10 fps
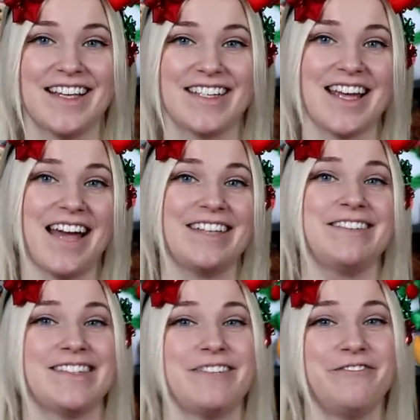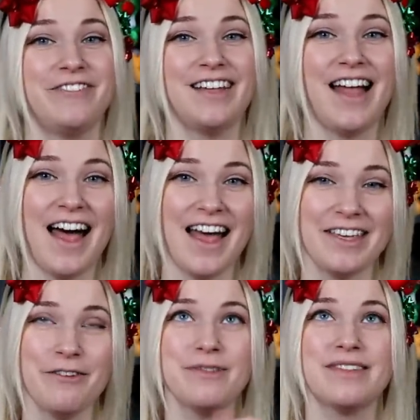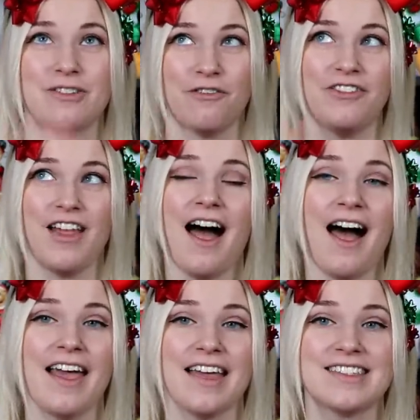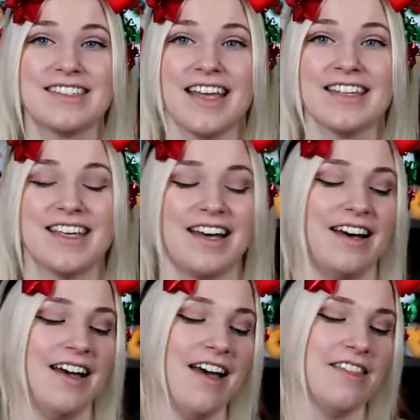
that Jack used to fly as Santa.